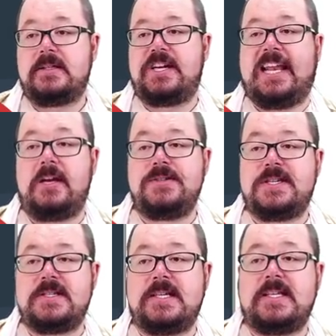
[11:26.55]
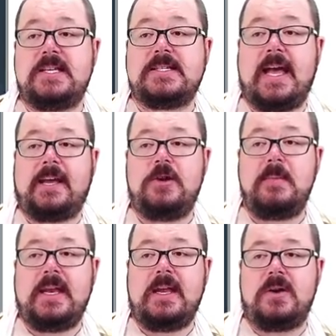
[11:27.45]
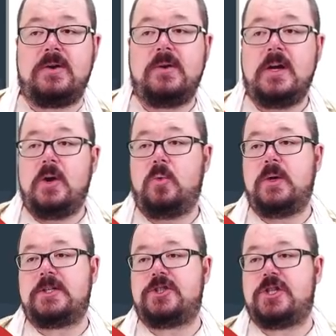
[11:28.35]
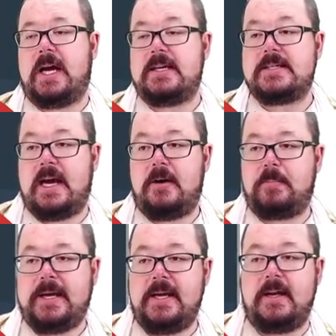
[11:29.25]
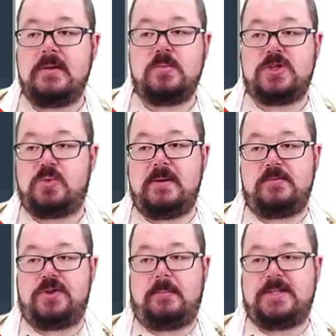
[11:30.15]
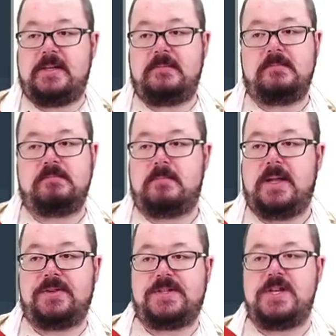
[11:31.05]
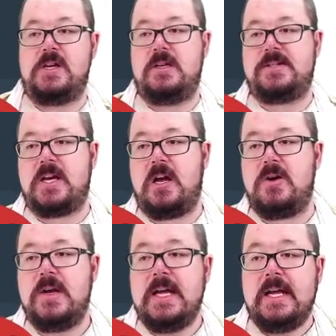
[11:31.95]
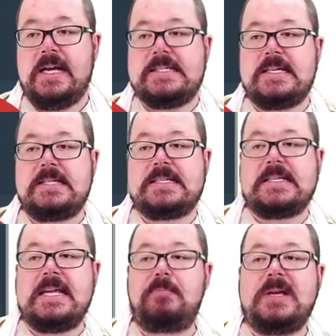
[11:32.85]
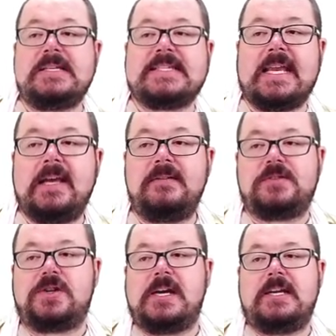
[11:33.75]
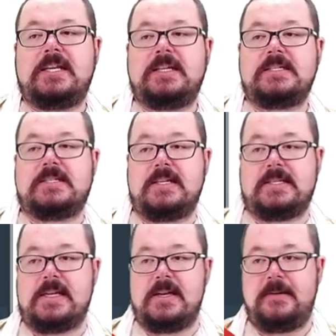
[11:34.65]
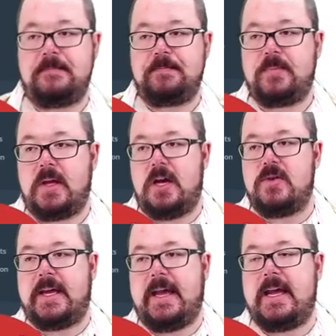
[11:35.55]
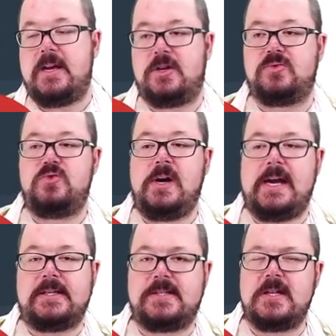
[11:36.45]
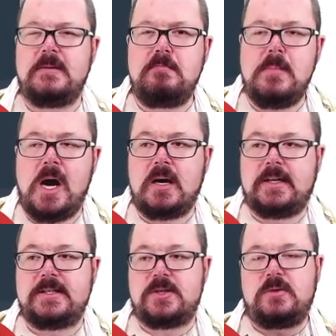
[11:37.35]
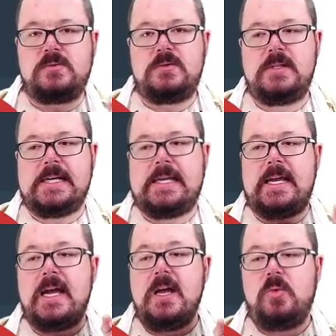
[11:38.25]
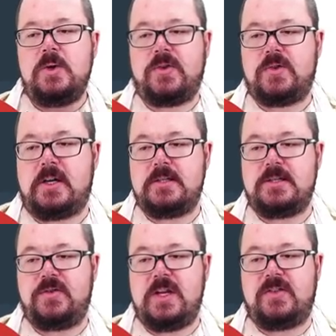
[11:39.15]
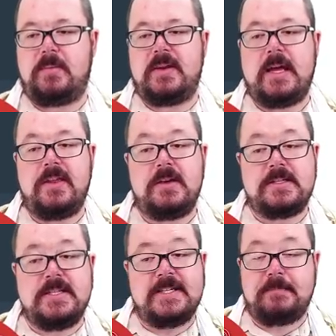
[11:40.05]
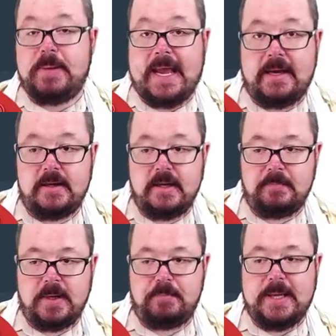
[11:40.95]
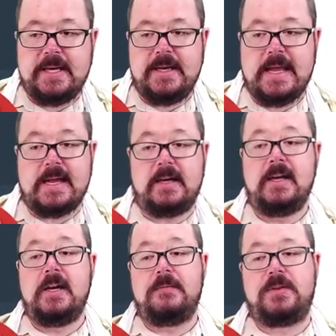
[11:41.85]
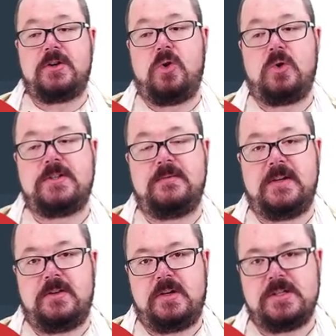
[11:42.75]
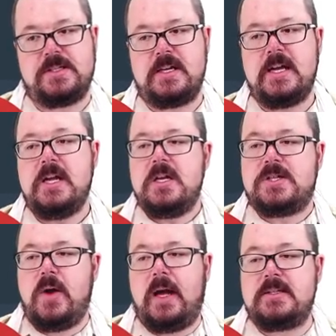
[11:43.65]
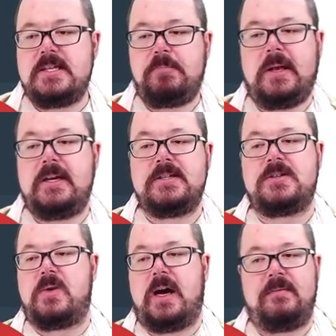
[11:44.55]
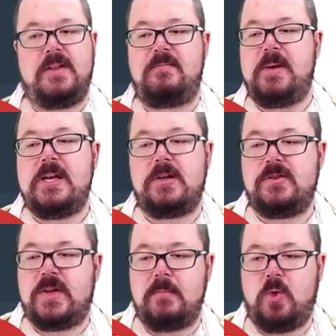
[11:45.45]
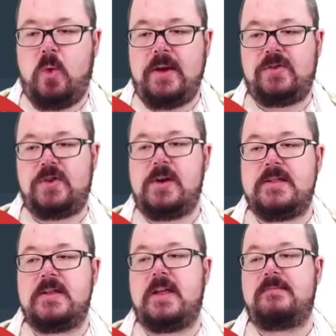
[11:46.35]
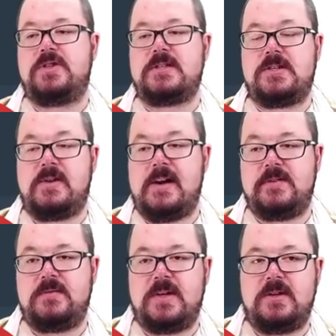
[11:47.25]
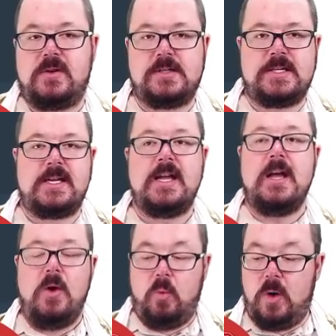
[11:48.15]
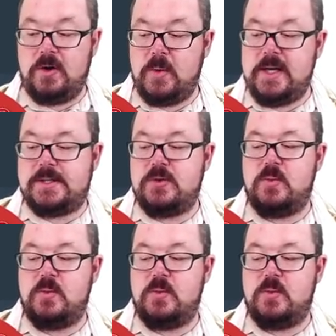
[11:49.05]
The closest city is Acumenio, which, as our pin, which we've dropped in months, years ago, is a sleepy slave trading city. Okay, great. So the markets already, we're starting to see something. Now, there isn't a, pen, a, a pin here for the court of Venerossi. So as the players arrive, they've been on some quest or other, they've just arrived in Venerossi. What do we do?